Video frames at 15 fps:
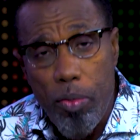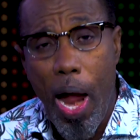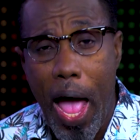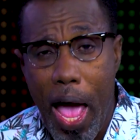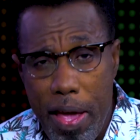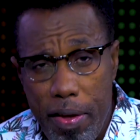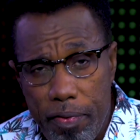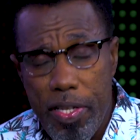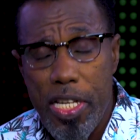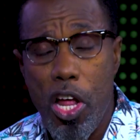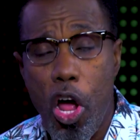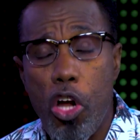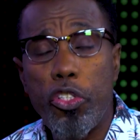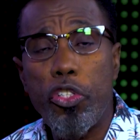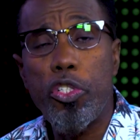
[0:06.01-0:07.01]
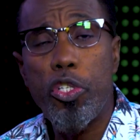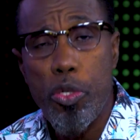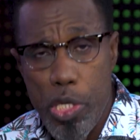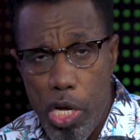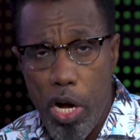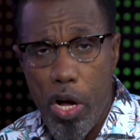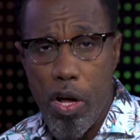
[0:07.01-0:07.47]
arrived in our
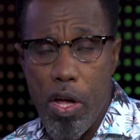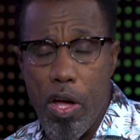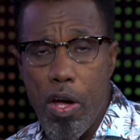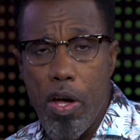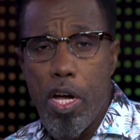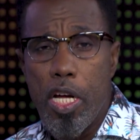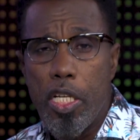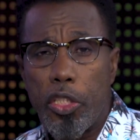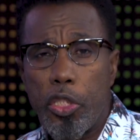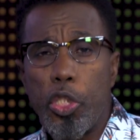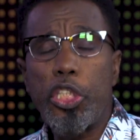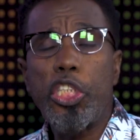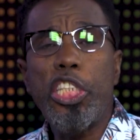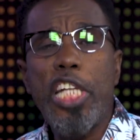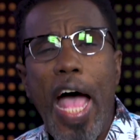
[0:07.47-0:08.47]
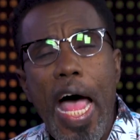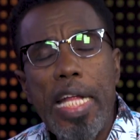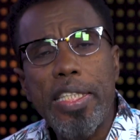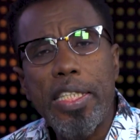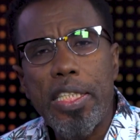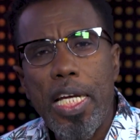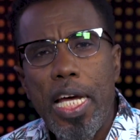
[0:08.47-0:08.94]
studio to chat
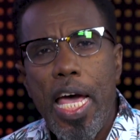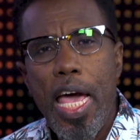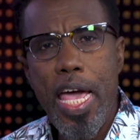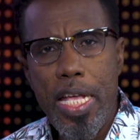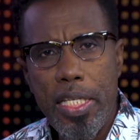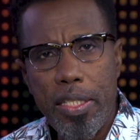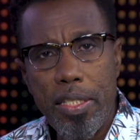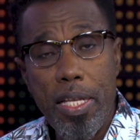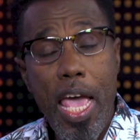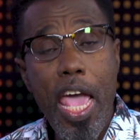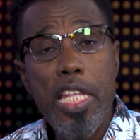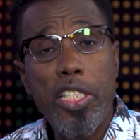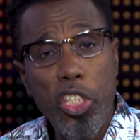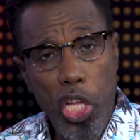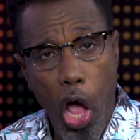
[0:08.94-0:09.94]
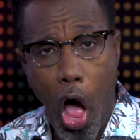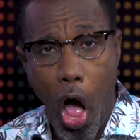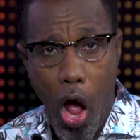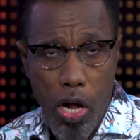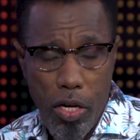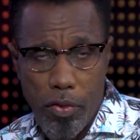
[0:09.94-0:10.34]
his hit song,